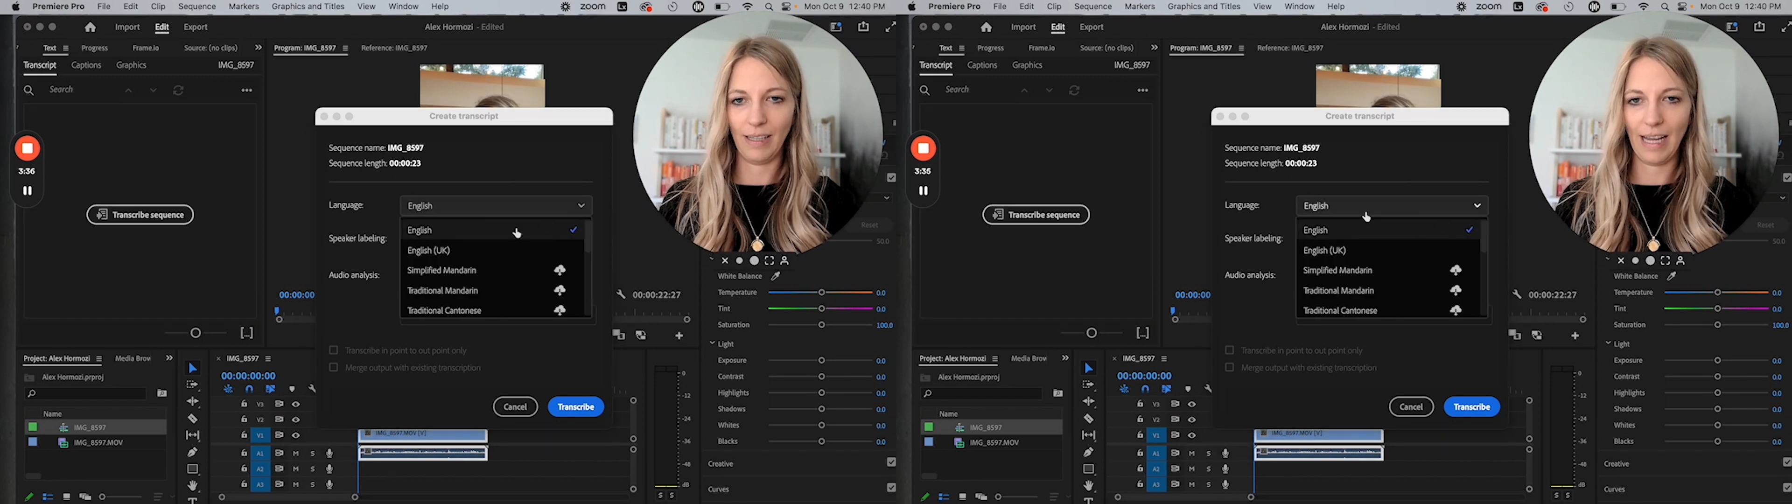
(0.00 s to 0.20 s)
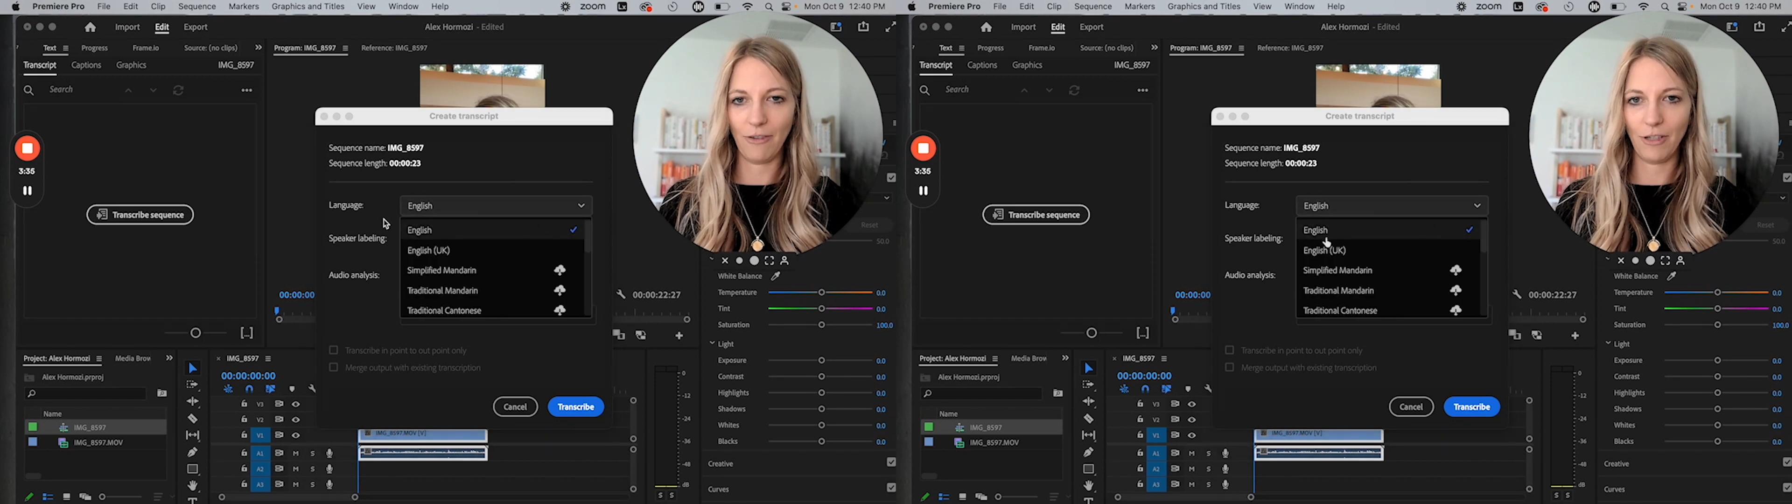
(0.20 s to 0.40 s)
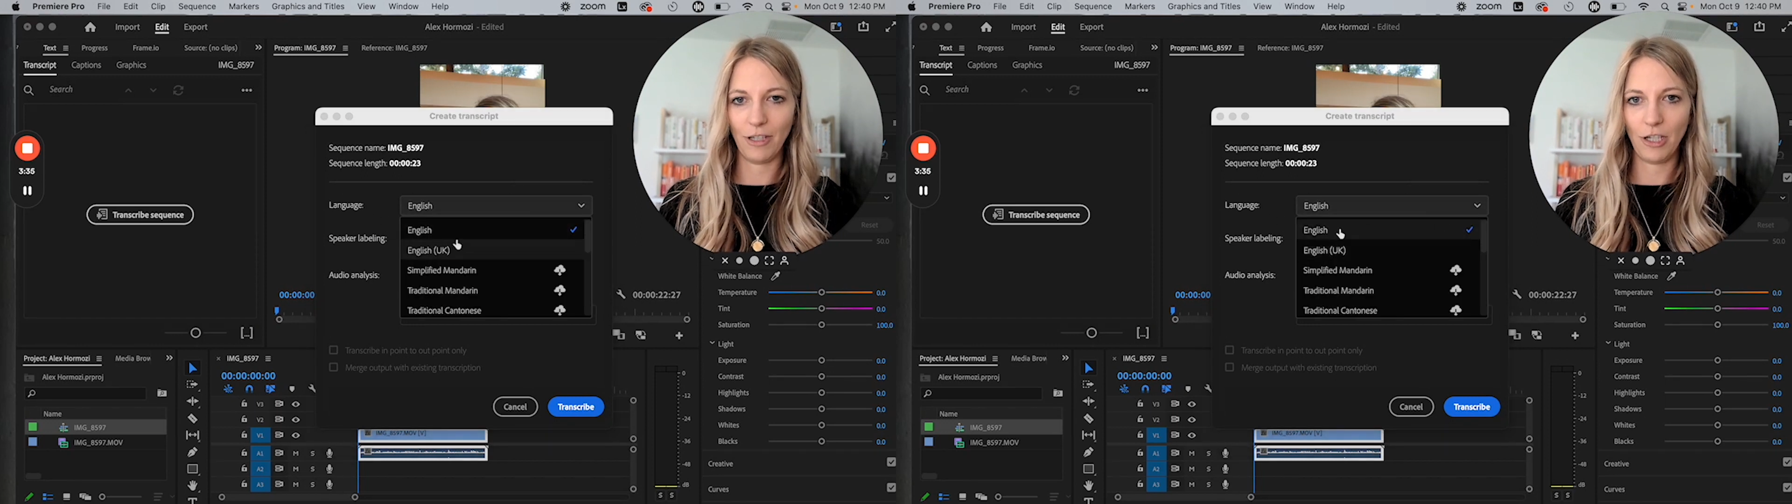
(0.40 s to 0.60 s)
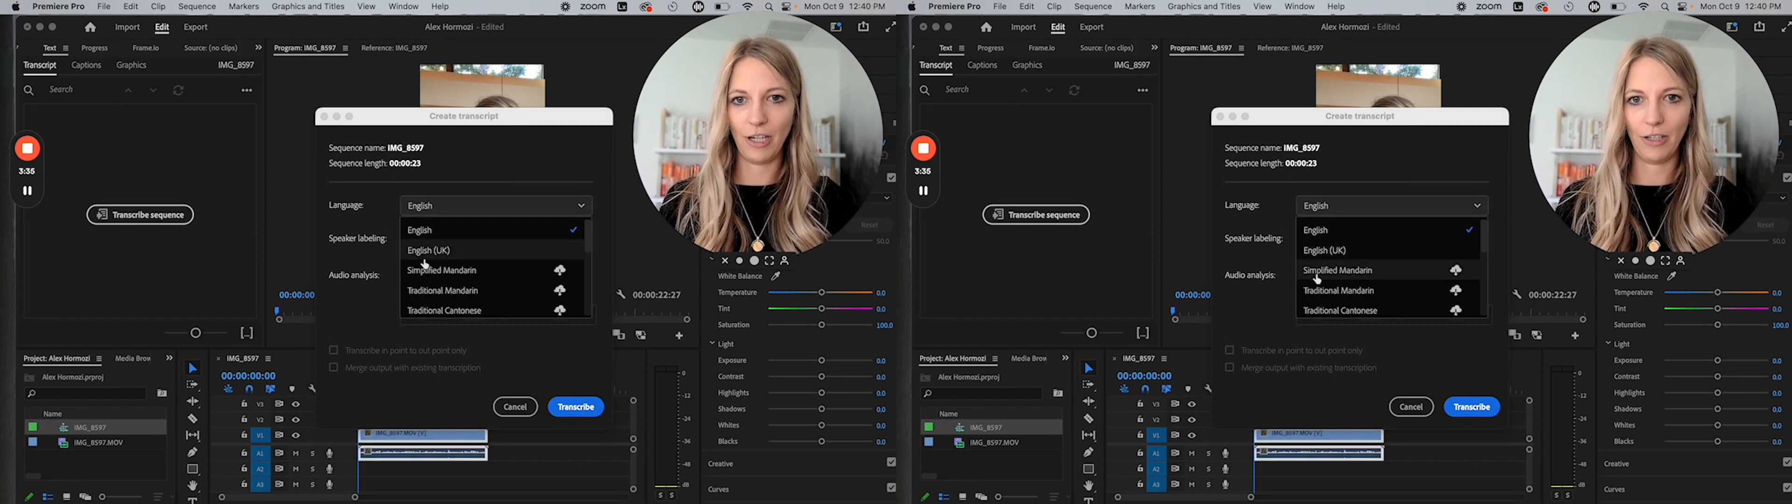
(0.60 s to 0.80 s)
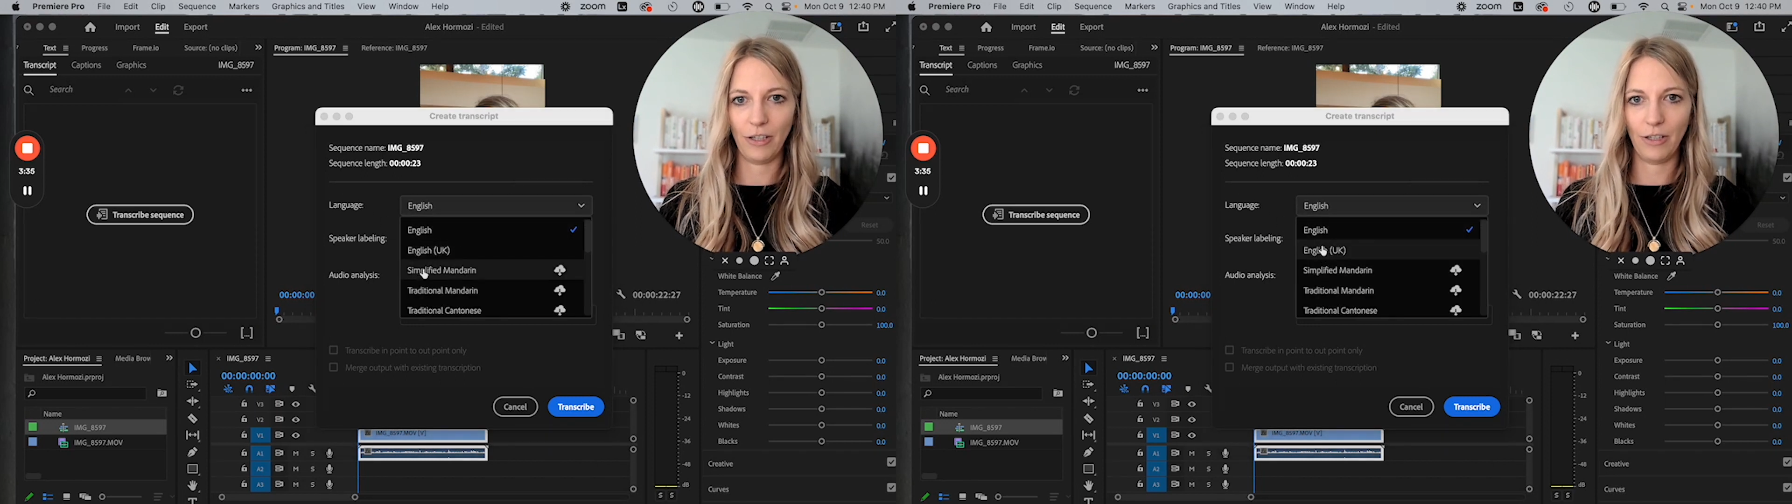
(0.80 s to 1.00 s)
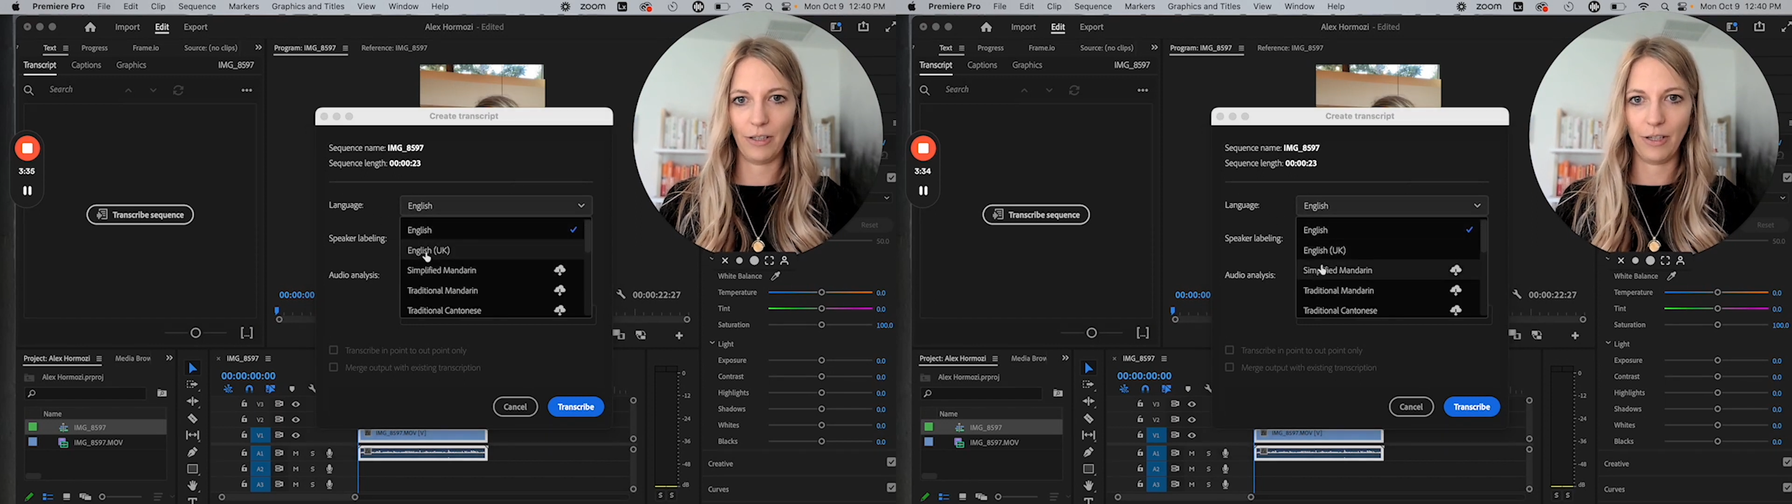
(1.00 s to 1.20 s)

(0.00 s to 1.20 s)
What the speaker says: language here.